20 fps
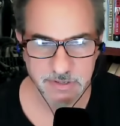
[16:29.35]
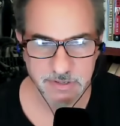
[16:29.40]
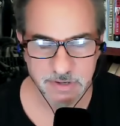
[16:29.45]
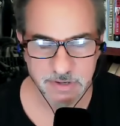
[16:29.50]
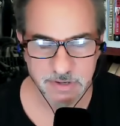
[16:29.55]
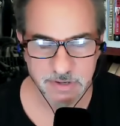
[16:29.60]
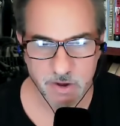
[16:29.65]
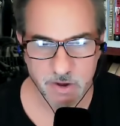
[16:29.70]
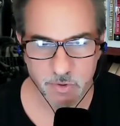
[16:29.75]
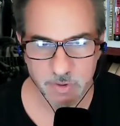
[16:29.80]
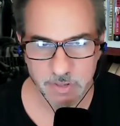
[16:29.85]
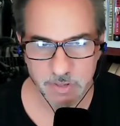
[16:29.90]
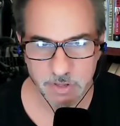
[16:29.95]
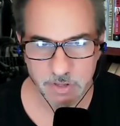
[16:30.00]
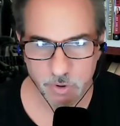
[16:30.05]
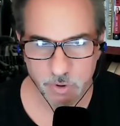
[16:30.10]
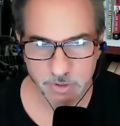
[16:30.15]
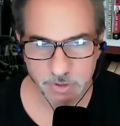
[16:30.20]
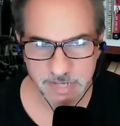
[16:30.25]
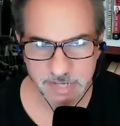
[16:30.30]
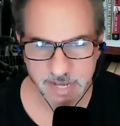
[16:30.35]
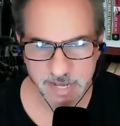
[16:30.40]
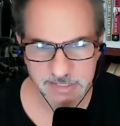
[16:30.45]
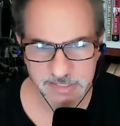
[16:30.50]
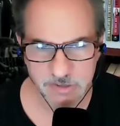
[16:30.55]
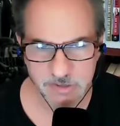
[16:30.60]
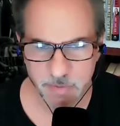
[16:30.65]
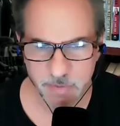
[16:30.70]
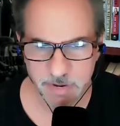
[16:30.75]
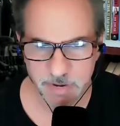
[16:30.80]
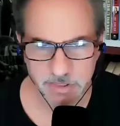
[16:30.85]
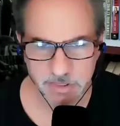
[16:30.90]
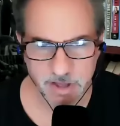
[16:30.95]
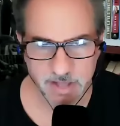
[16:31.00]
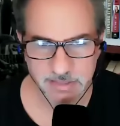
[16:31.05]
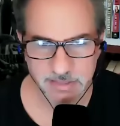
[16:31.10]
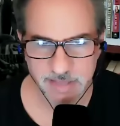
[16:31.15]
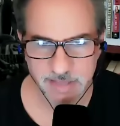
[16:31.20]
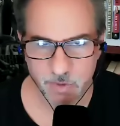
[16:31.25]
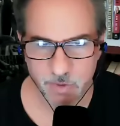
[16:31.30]
No. In the old days, nobody
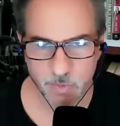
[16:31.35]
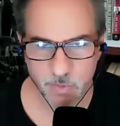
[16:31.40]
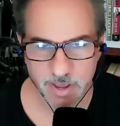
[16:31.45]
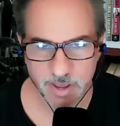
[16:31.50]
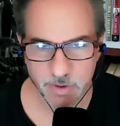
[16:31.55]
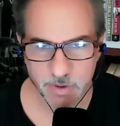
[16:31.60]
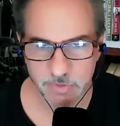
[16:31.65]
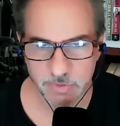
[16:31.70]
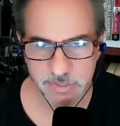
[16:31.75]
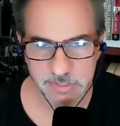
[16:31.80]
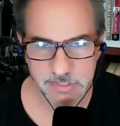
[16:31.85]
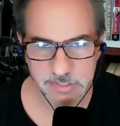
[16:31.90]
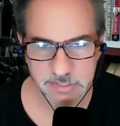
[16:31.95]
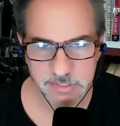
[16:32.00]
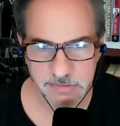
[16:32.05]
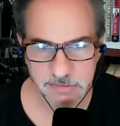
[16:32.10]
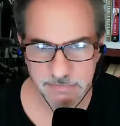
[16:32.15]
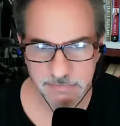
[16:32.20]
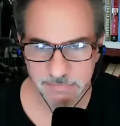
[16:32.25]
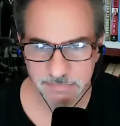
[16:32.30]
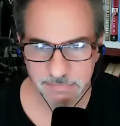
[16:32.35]
thought that way. It was,